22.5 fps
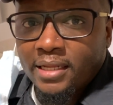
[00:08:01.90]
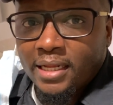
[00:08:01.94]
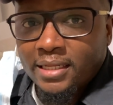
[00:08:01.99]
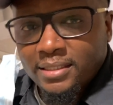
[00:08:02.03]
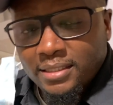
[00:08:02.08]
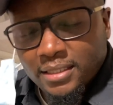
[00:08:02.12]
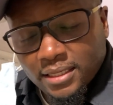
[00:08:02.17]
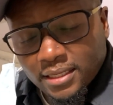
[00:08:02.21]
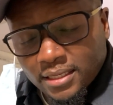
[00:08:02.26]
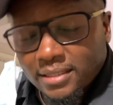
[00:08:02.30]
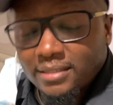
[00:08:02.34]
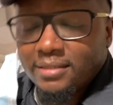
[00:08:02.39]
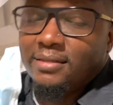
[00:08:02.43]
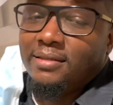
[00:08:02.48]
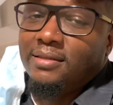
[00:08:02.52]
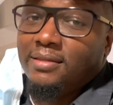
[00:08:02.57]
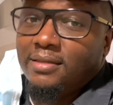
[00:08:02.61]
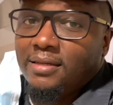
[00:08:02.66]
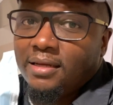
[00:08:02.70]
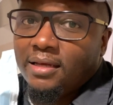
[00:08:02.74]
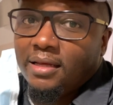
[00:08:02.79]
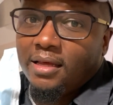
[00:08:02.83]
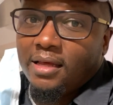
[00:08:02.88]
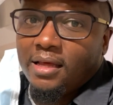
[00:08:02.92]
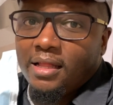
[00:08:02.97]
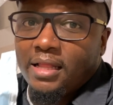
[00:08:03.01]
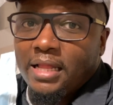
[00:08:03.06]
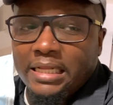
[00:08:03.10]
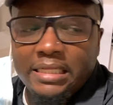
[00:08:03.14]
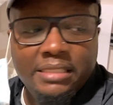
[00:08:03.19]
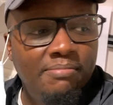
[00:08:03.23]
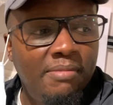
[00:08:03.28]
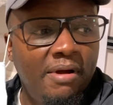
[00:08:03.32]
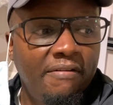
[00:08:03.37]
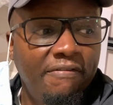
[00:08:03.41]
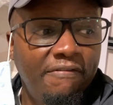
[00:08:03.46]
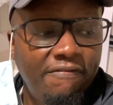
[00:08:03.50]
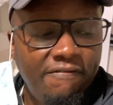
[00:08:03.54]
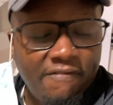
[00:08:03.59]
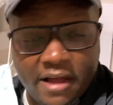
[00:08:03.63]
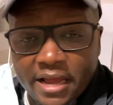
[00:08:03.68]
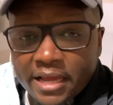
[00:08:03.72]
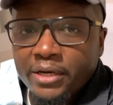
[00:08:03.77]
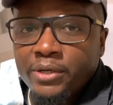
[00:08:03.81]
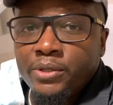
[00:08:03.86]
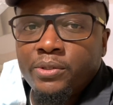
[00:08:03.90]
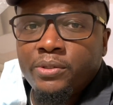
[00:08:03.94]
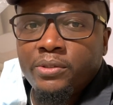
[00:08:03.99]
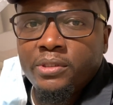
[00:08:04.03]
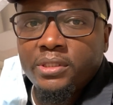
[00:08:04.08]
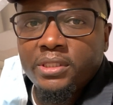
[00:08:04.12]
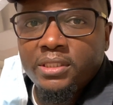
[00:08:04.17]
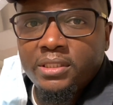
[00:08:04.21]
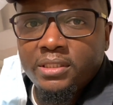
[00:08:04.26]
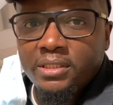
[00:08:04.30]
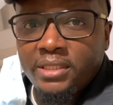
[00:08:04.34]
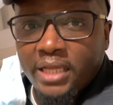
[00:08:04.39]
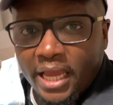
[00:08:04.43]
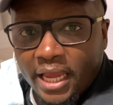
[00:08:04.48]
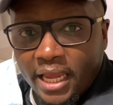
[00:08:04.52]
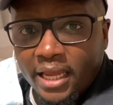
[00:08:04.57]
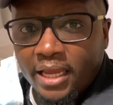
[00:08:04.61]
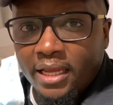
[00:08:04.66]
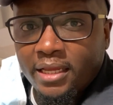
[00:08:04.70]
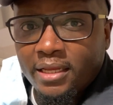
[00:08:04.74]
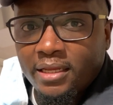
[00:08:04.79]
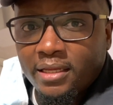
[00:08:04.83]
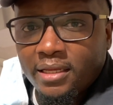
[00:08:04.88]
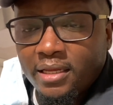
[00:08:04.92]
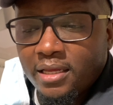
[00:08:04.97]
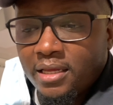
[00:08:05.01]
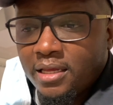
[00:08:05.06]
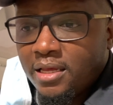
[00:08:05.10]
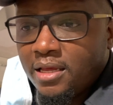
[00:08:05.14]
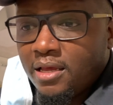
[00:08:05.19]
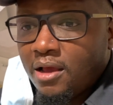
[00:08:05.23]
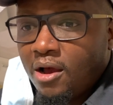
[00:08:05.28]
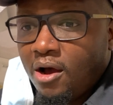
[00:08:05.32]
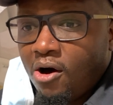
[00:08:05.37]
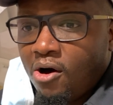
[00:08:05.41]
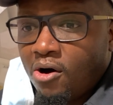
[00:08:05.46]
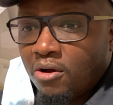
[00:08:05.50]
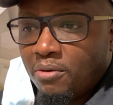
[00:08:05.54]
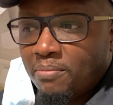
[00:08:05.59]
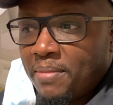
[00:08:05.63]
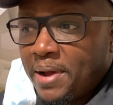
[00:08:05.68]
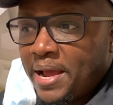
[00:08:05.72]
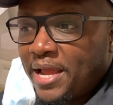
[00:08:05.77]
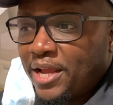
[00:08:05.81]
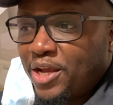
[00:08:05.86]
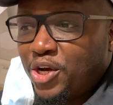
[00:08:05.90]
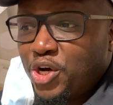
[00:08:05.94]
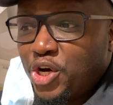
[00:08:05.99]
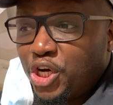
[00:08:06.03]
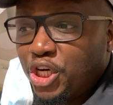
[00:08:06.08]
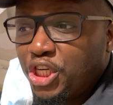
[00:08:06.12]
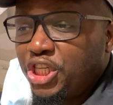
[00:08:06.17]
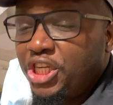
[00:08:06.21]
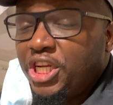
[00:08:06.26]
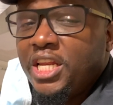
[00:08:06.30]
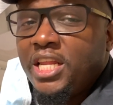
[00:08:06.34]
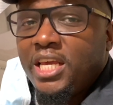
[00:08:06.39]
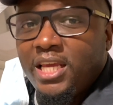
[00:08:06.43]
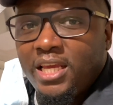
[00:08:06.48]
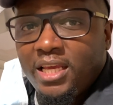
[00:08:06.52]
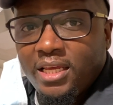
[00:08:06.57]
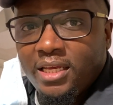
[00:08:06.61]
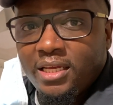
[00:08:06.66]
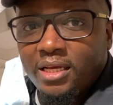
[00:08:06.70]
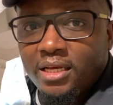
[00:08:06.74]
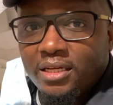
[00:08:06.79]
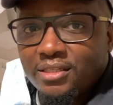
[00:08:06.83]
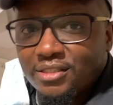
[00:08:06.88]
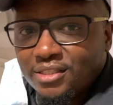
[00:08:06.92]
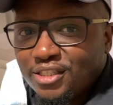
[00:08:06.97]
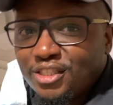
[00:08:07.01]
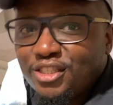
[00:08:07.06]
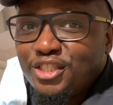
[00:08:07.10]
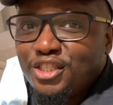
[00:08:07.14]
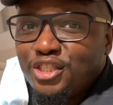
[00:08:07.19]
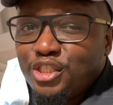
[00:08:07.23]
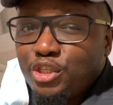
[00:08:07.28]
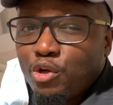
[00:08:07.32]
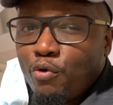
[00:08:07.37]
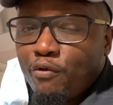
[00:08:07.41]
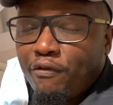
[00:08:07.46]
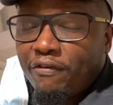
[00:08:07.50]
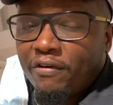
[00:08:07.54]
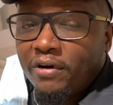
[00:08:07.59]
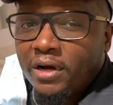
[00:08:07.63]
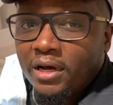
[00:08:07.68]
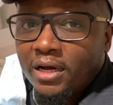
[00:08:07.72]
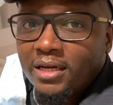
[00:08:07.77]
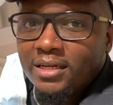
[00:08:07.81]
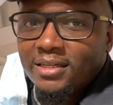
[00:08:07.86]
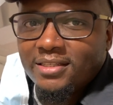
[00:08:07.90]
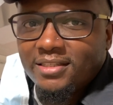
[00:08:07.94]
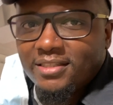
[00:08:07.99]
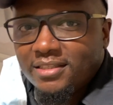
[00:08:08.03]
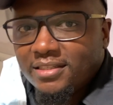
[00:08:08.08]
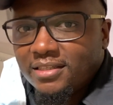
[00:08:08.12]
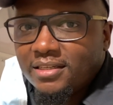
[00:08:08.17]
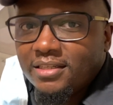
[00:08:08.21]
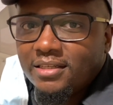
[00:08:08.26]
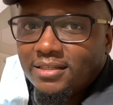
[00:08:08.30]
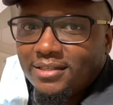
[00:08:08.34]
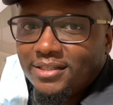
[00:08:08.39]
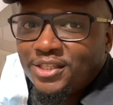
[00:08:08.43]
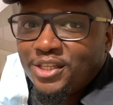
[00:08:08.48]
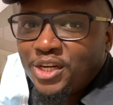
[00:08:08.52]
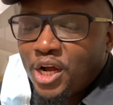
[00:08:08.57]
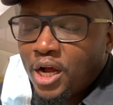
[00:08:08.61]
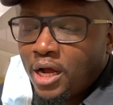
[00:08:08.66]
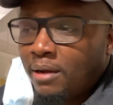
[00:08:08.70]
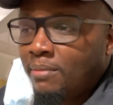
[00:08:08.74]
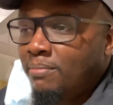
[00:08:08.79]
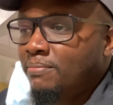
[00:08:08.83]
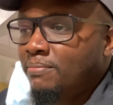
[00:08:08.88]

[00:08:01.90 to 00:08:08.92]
that's it. That's my final day on my cushiony sofa job.